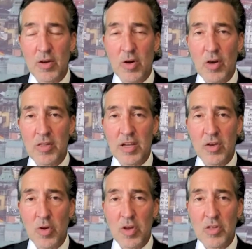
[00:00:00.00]
cost
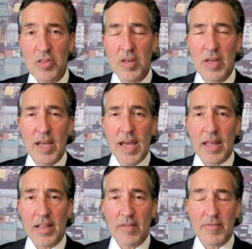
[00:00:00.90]
increase,
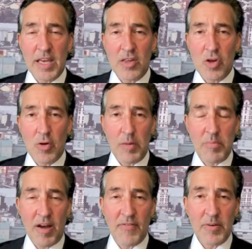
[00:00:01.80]
and if they can show any
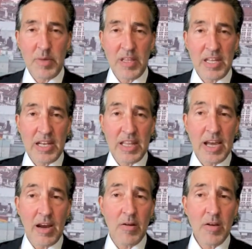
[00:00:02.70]
profitability
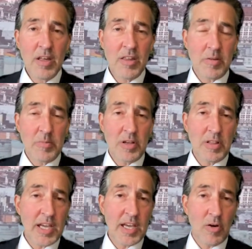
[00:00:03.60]
there.
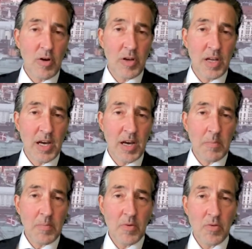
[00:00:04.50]
Similarly,
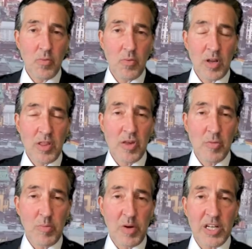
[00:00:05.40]
on one of the
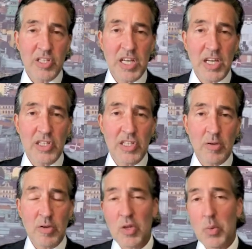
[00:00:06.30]
supermarket chains
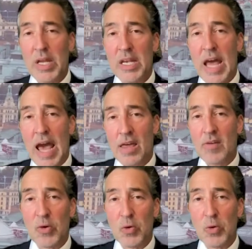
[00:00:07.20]
here in Sweden,
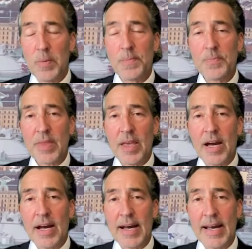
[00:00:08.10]
Axffod,
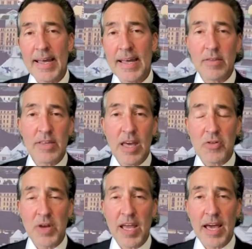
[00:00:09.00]

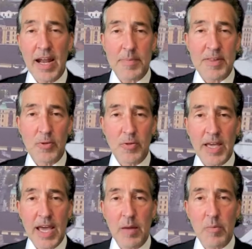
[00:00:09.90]
yesterday got absolutely
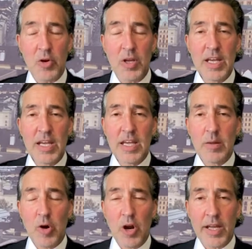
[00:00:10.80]
hammered in the
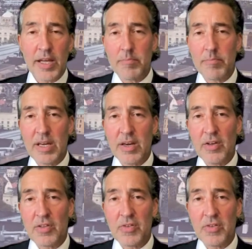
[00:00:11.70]
market because of